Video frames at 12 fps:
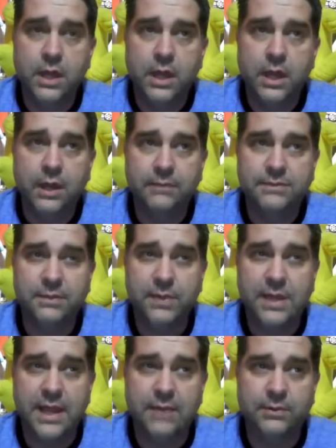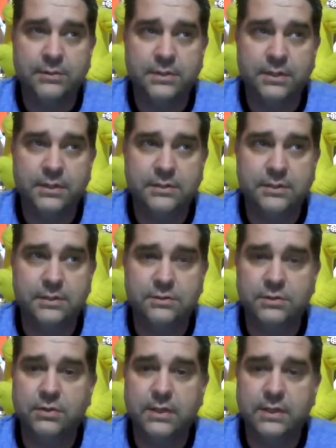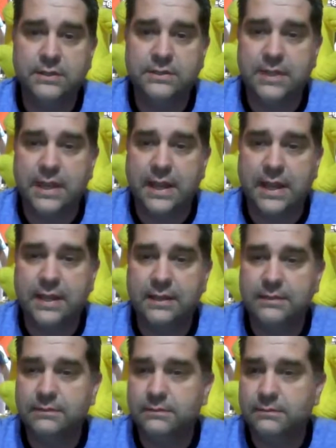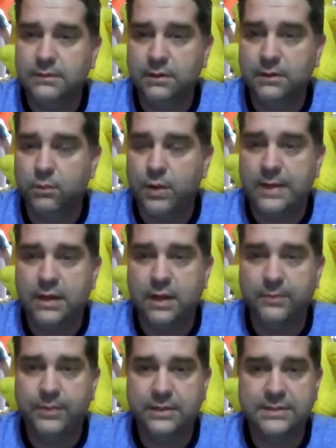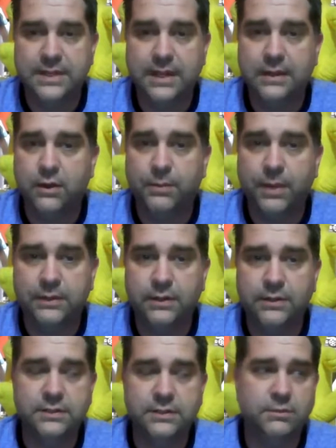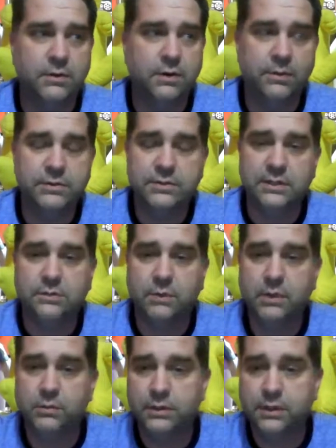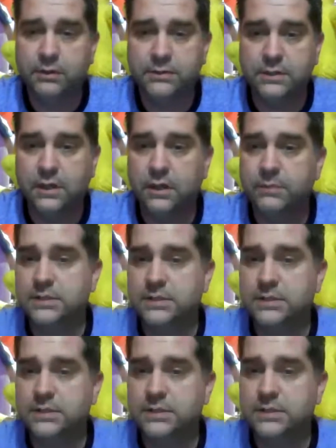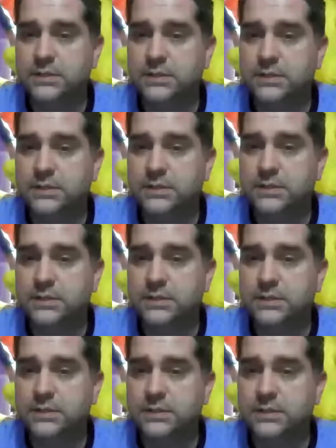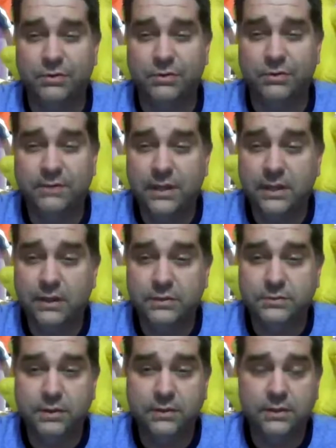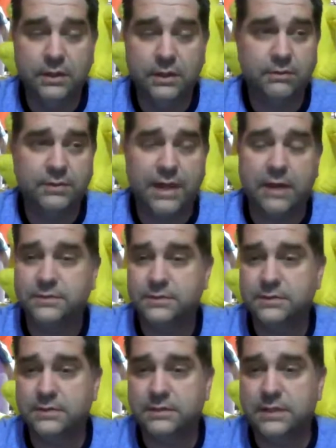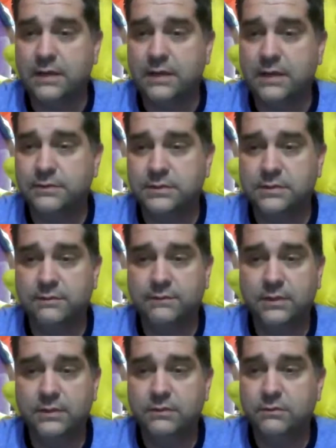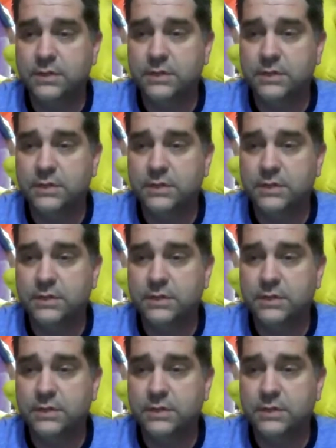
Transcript: to be able to do this and, you know, wake up and say, oh my goodness, we're almost at 2,100 subs. And we've got some great videos with, you know, thousands and thousands of views.